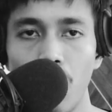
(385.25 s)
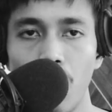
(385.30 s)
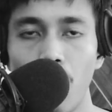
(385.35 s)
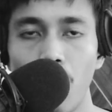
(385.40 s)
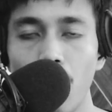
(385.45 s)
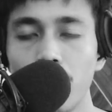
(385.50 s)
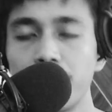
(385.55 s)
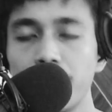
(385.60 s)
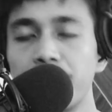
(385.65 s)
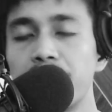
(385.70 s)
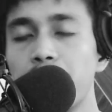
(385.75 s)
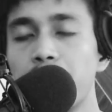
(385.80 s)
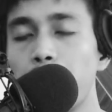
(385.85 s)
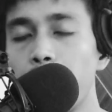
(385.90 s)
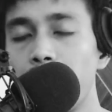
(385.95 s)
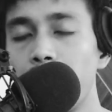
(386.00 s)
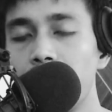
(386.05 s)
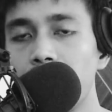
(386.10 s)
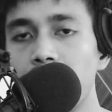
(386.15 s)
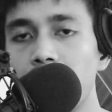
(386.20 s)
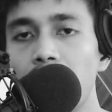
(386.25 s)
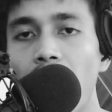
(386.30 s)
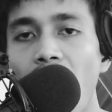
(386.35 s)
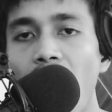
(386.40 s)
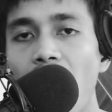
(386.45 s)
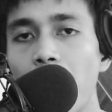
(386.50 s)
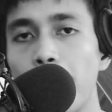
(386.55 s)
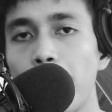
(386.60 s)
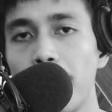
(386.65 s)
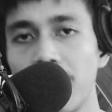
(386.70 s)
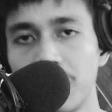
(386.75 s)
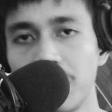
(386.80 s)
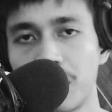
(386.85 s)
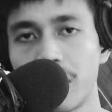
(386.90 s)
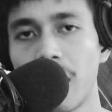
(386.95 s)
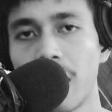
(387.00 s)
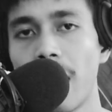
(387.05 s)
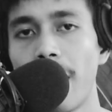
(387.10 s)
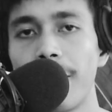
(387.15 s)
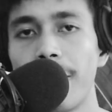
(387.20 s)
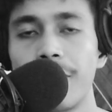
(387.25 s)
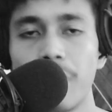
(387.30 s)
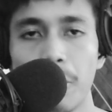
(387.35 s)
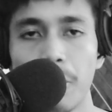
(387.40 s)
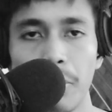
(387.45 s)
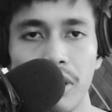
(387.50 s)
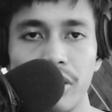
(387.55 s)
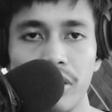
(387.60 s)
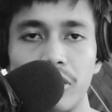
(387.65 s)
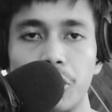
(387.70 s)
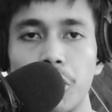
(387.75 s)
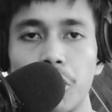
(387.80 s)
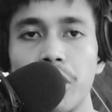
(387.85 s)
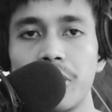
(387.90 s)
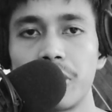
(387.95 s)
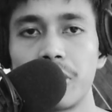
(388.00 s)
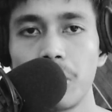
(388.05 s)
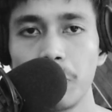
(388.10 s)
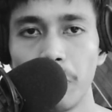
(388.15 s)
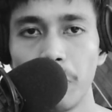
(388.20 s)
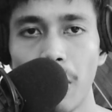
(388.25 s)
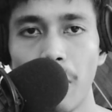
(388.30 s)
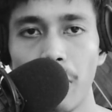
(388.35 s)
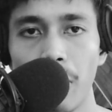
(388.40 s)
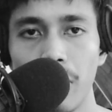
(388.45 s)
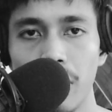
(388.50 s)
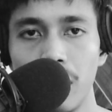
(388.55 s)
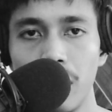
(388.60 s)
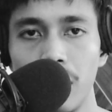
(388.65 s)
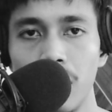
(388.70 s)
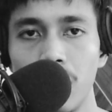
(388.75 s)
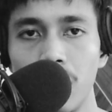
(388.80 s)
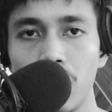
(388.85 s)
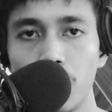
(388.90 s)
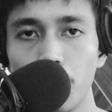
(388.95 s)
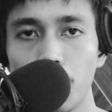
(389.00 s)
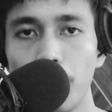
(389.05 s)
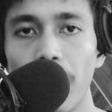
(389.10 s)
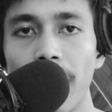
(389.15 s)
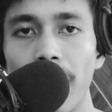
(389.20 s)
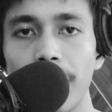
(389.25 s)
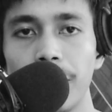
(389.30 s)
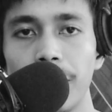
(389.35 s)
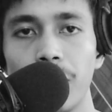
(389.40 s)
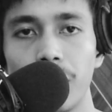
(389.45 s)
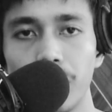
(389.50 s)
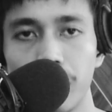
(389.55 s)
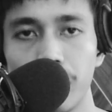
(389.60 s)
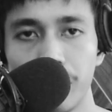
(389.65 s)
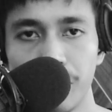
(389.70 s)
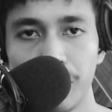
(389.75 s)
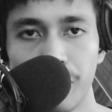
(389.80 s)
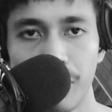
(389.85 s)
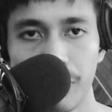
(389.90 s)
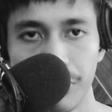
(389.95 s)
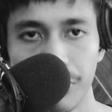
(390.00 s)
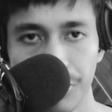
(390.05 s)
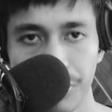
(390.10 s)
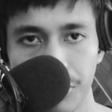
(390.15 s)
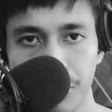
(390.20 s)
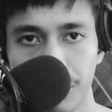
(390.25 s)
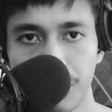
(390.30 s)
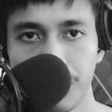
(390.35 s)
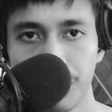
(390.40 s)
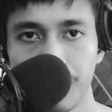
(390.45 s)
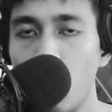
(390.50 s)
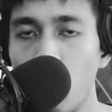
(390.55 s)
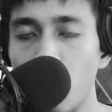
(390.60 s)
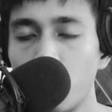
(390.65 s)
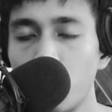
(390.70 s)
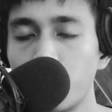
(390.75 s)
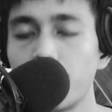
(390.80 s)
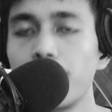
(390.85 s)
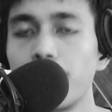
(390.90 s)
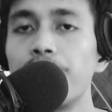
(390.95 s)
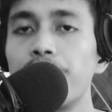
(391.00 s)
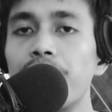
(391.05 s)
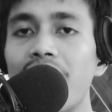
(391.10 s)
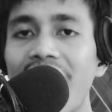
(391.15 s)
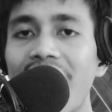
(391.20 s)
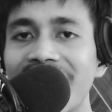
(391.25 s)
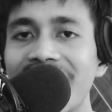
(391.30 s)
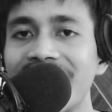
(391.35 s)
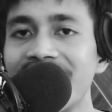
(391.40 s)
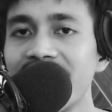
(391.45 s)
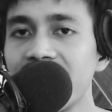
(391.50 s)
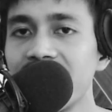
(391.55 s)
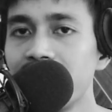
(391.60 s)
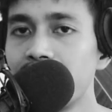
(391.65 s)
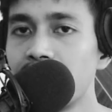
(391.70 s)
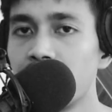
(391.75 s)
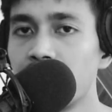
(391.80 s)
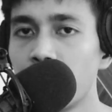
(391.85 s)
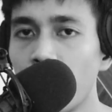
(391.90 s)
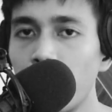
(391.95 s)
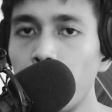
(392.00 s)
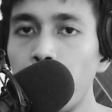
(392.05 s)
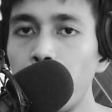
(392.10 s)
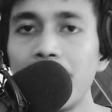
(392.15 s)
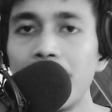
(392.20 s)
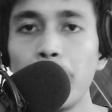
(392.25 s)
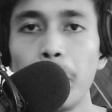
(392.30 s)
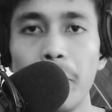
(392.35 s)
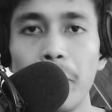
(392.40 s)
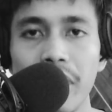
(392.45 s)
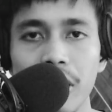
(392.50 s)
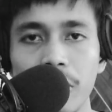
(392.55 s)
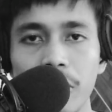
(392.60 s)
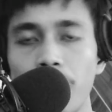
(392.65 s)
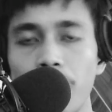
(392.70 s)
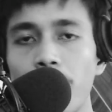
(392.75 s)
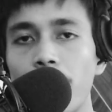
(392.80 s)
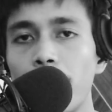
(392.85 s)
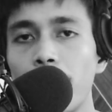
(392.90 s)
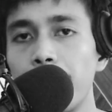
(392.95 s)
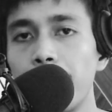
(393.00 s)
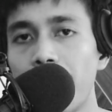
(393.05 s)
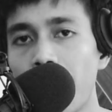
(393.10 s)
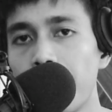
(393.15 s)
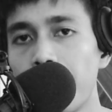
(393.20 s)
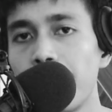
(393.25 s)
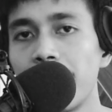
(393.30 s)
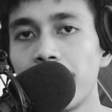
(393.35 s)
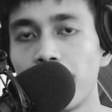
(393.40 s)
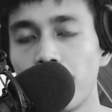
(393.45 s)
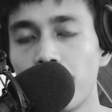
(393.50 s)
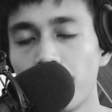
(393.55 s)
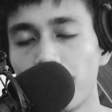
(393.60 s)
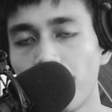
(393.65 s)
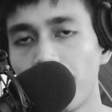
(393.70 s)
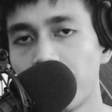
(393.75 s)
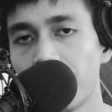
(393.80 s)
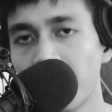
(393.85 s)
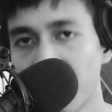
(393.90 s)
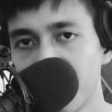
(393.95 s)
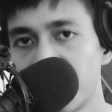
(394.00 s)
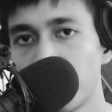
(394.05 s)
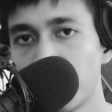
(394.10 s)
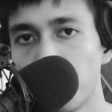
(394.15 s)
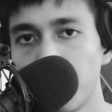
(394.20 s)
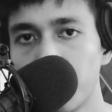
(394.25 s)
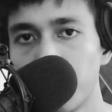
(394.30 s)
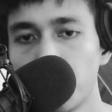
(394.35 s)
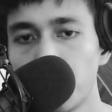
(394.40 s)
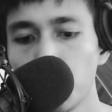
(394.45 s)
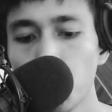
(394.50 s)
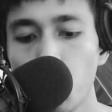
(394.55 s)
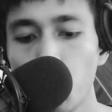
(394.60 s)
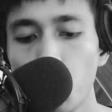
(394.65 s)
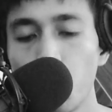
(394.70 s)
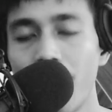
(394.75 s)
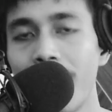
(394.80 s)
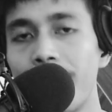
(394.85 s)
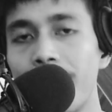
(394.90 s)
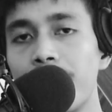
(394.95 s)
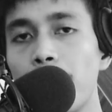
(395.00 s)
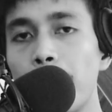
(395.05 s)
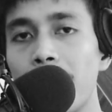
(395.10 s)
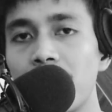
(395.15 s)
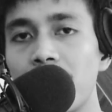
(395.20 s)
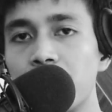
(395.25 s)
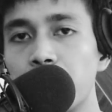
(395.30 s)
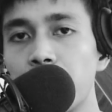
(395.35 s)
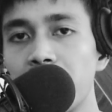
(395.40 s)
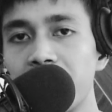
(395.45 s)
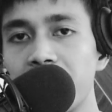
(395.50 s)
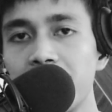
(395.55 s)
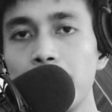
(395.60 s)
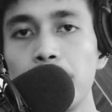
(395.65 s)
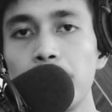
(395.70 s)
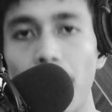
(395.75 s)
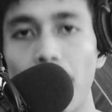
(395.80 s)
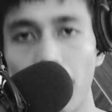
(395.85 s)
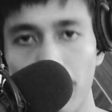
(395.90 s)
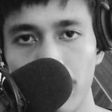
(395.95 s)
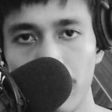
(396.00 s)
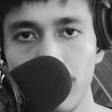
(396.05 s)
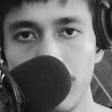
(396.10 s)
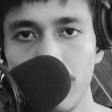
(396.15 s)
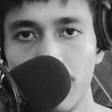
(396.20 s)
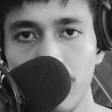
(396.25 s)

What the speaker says: Or simply, I must have the purchasing power to buy for your services. So if your idea is not being built for a primary group of customers who have the purchasing power